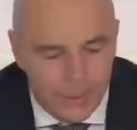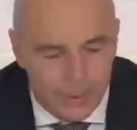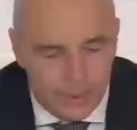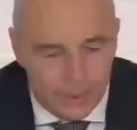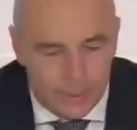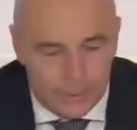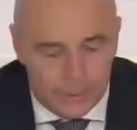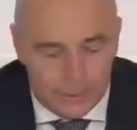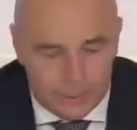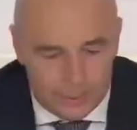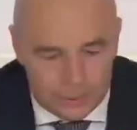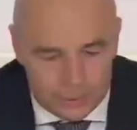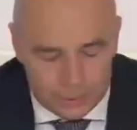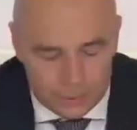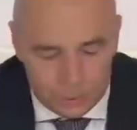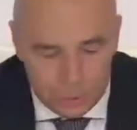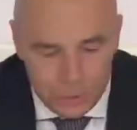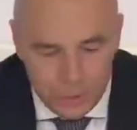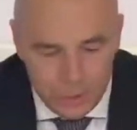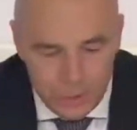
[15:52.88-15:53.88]

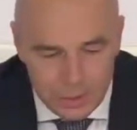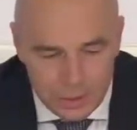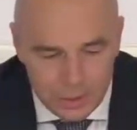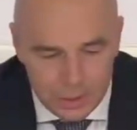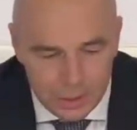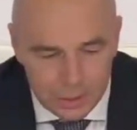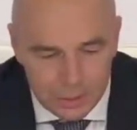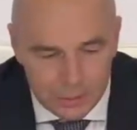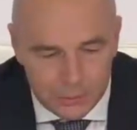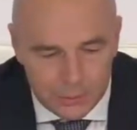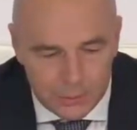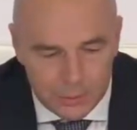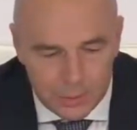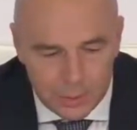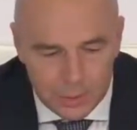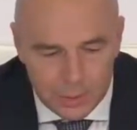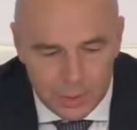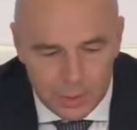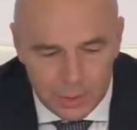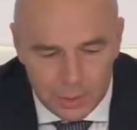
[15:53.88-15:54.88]
proactively in the
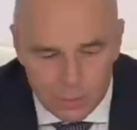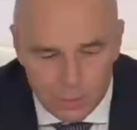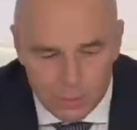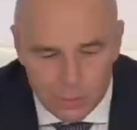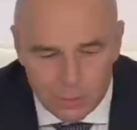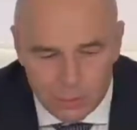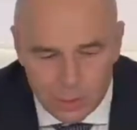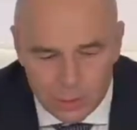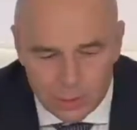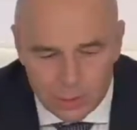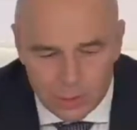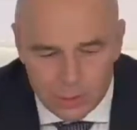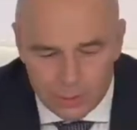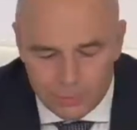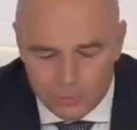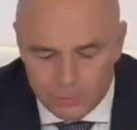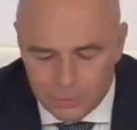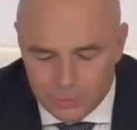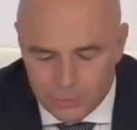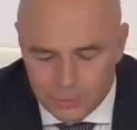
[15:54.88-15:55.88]
framework
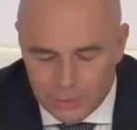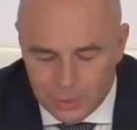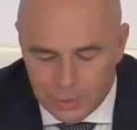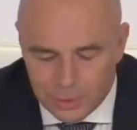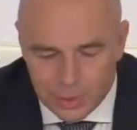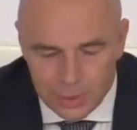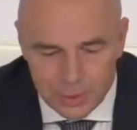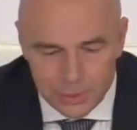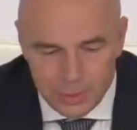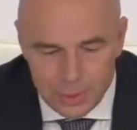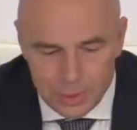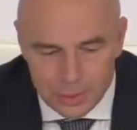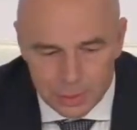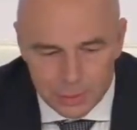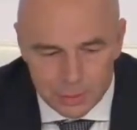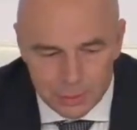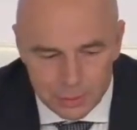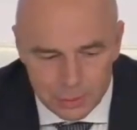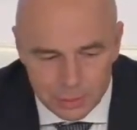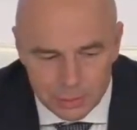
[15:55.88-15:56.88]
of the
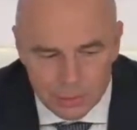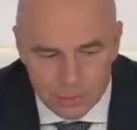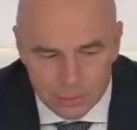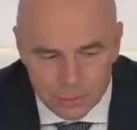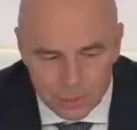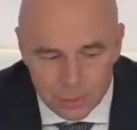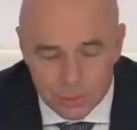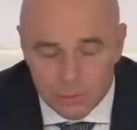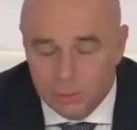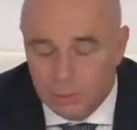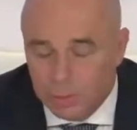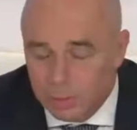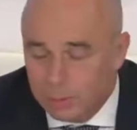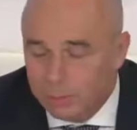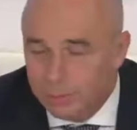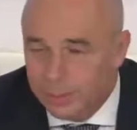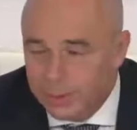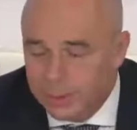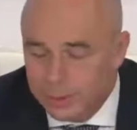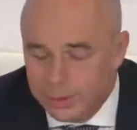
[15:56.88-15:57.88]
new
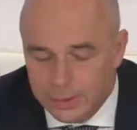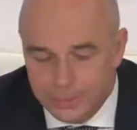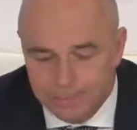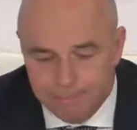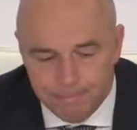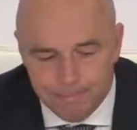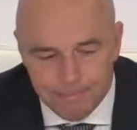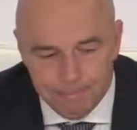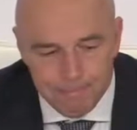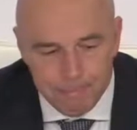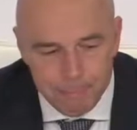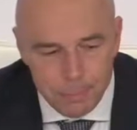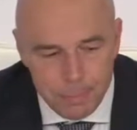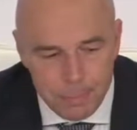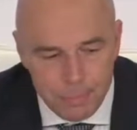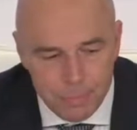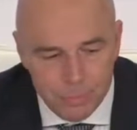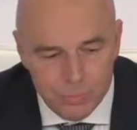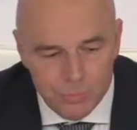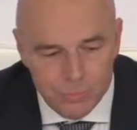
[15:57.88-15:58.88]
development bank
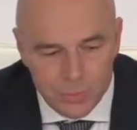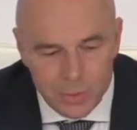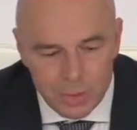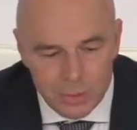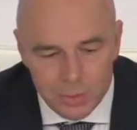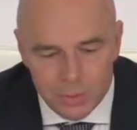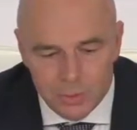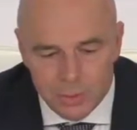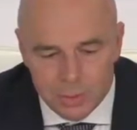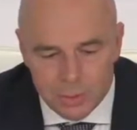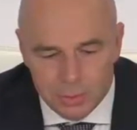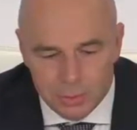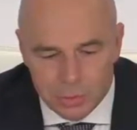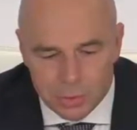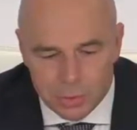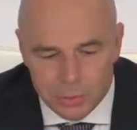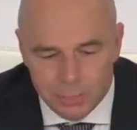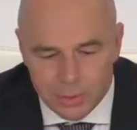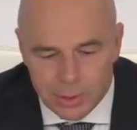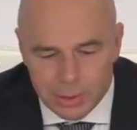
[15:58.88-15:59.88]
of BRICS.
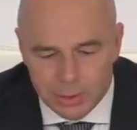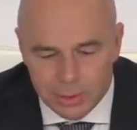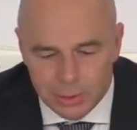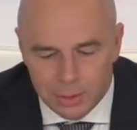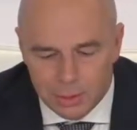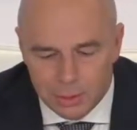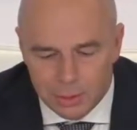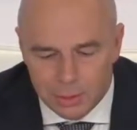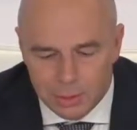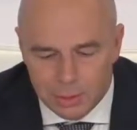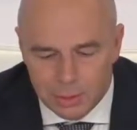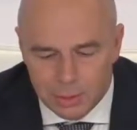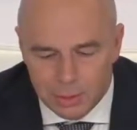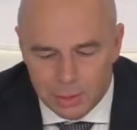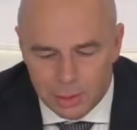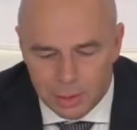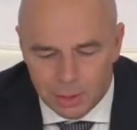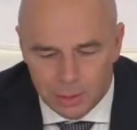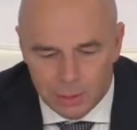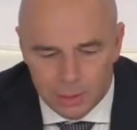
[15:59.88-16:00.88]

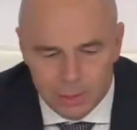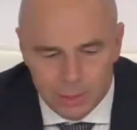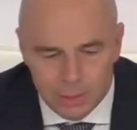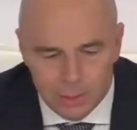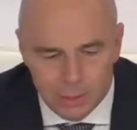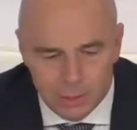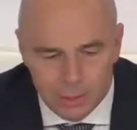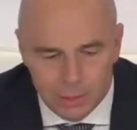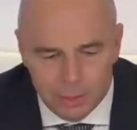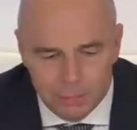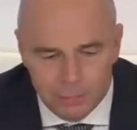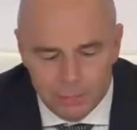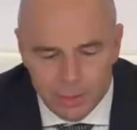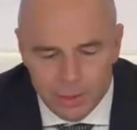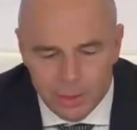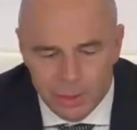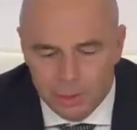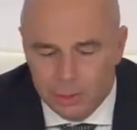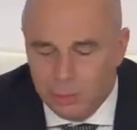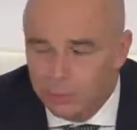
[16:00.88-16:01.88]
We have
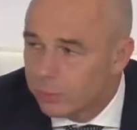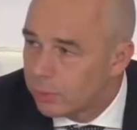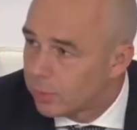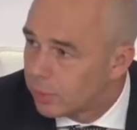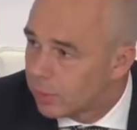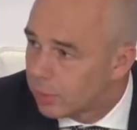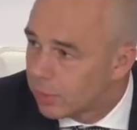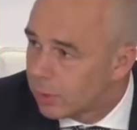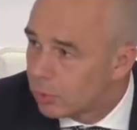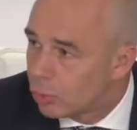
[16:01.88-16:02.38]
adopted a